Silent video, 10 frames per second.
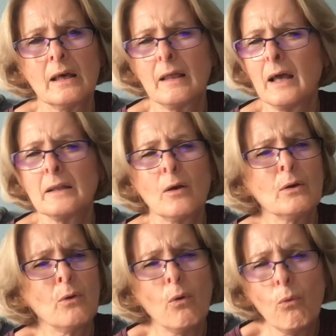and
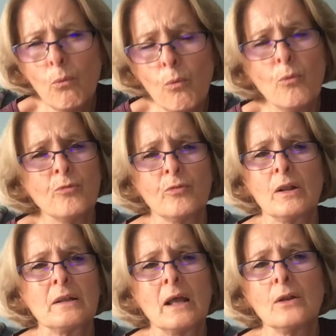awful, and I